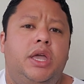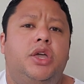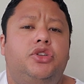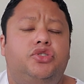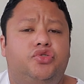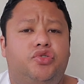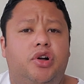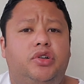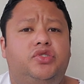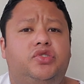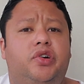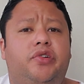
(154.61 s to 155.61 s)
Strong
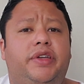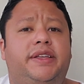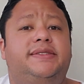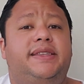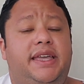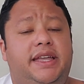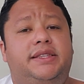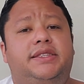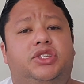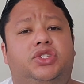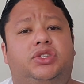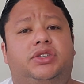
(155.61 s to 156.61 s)
stories in
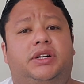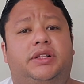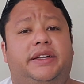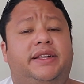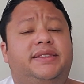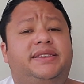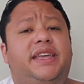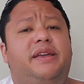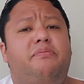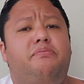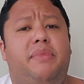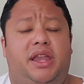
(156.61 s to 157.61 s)
digital can take
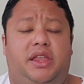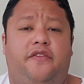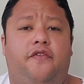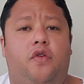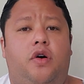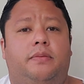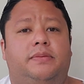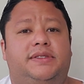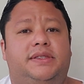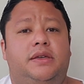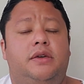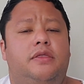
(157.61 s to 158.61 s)
many forms.